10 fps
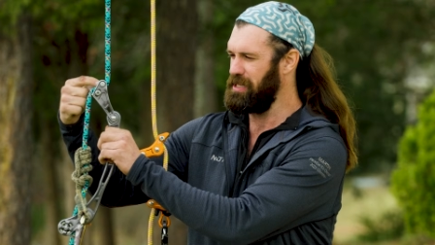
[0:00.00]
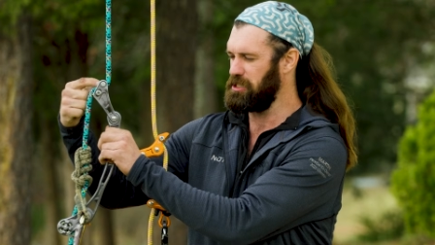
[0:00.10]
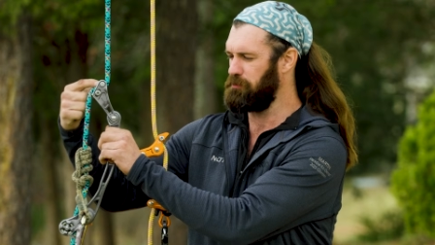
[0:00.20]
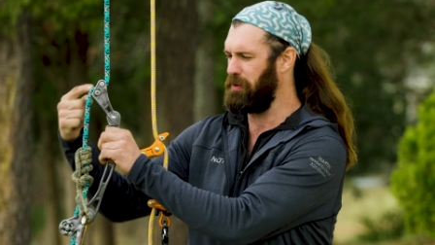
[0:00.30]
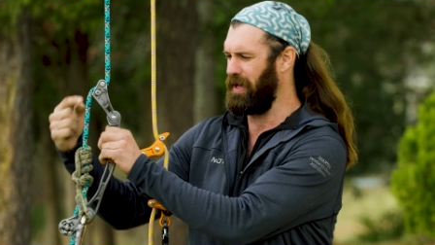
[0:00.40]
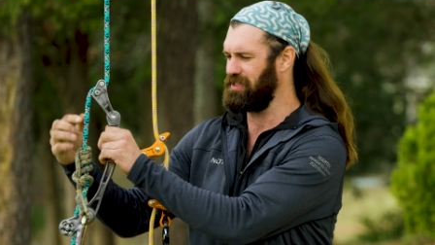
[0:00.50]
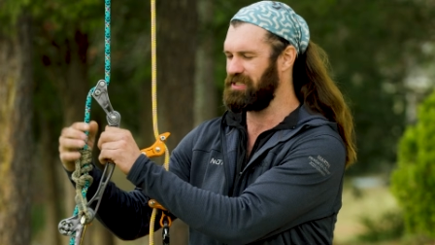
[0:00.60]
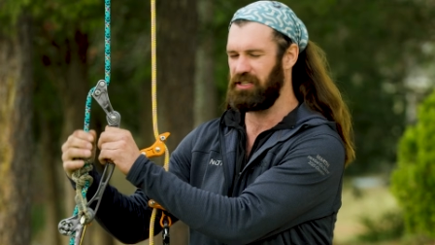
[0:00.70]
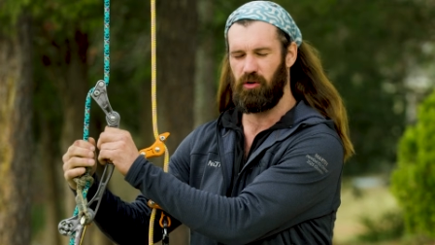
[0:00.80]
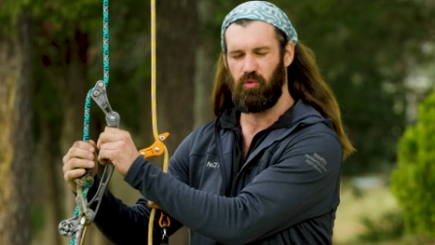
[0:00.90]
this bends
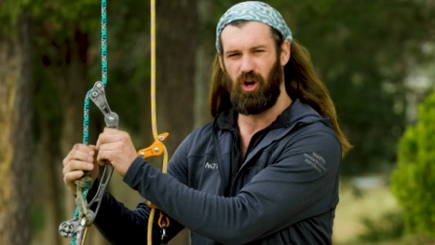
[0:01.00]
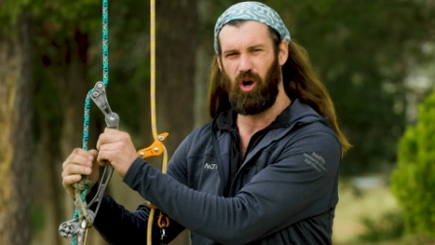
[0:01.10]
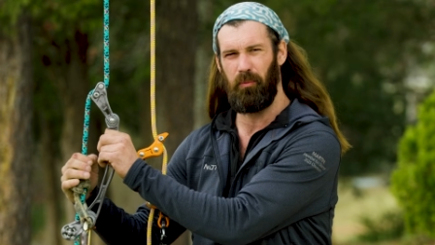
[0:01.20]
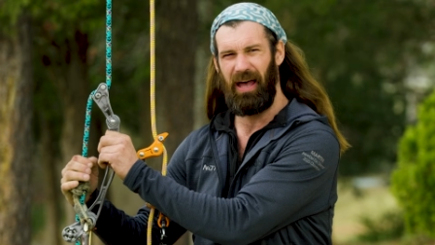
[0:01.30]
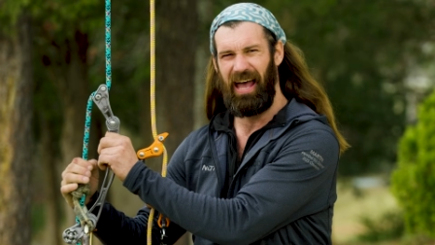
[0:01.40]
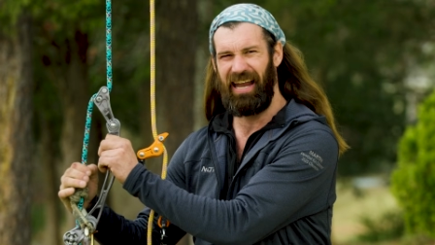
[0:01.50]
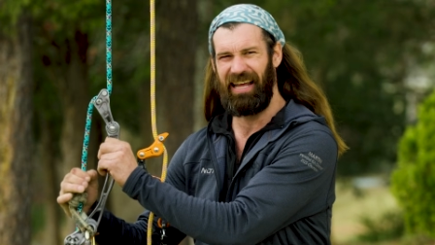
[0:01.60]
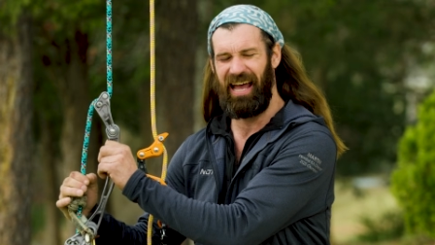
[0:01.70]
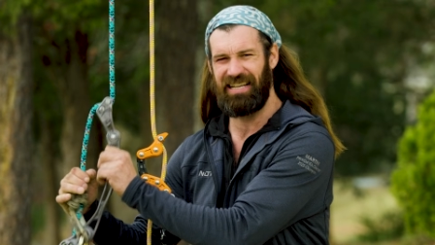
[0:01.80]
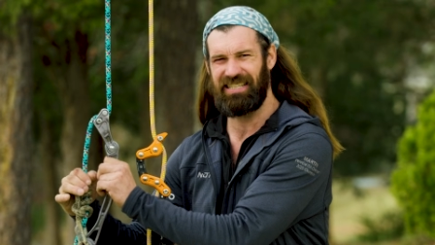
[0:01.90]
in the rope and
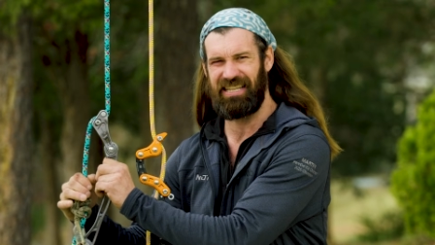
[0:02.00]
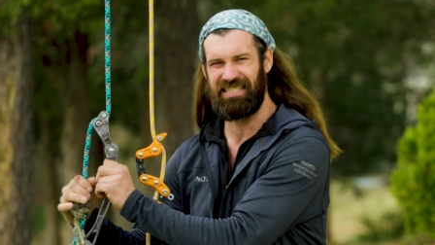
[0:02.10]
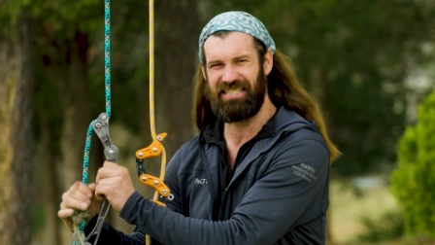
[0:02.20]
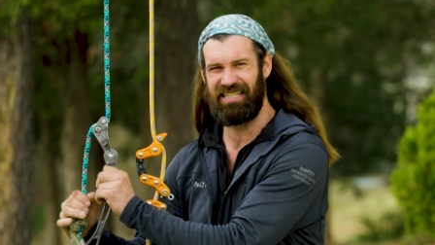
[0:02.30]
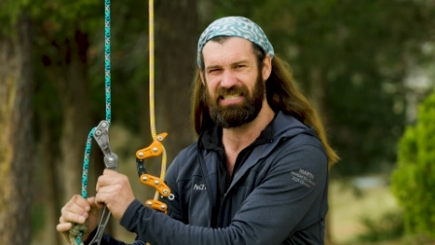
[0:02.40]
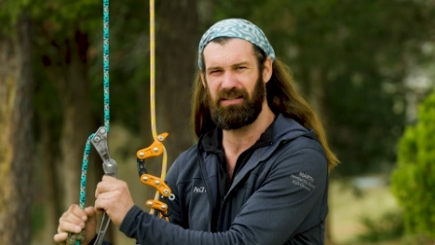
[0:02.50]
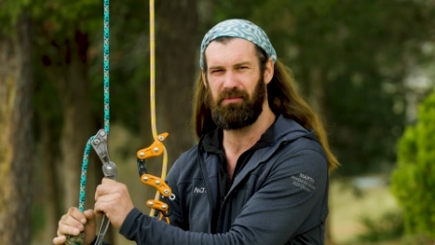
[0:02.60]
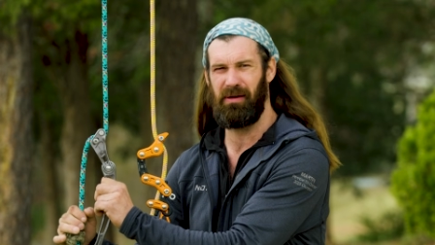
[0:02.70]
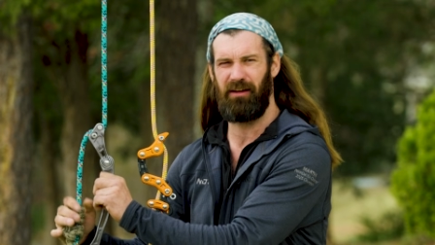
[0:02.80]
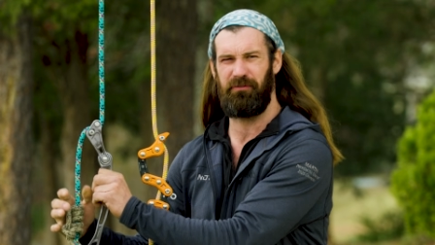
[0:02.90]
it has a consistent
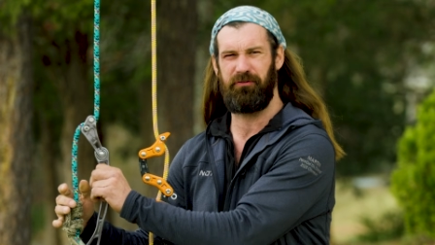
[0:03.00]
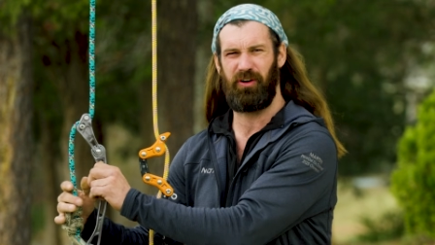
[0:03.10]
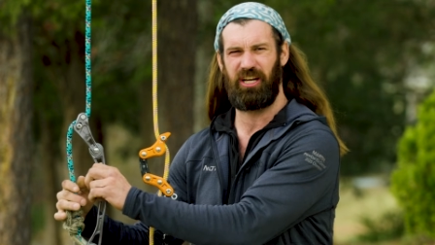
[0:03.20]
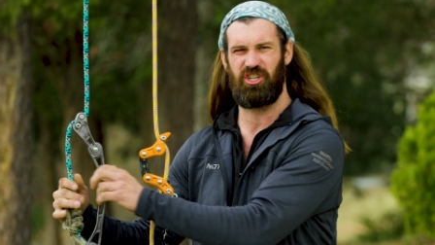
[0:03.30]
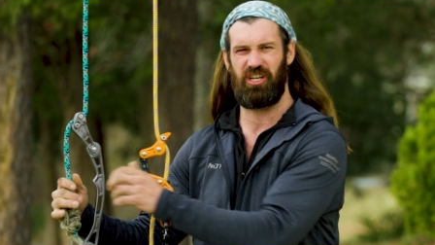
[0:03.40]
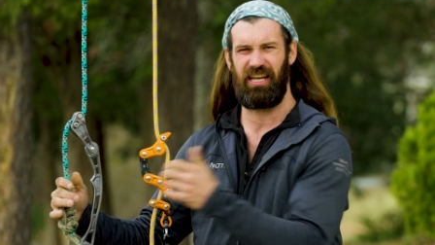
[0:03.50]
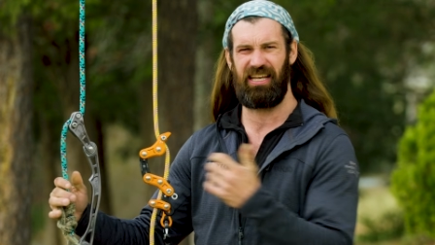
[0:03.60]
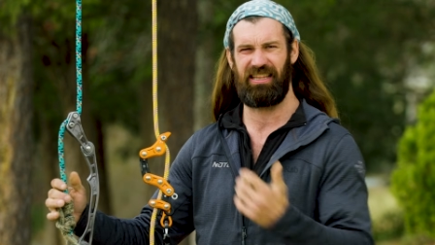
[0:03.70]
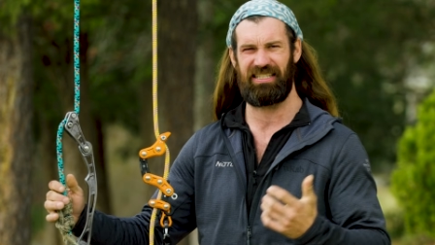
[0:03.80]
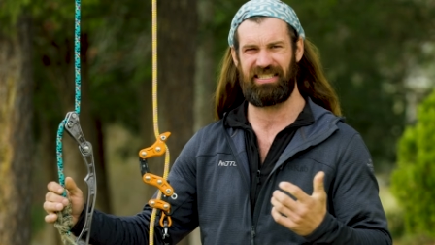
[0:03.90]
amount of friction in the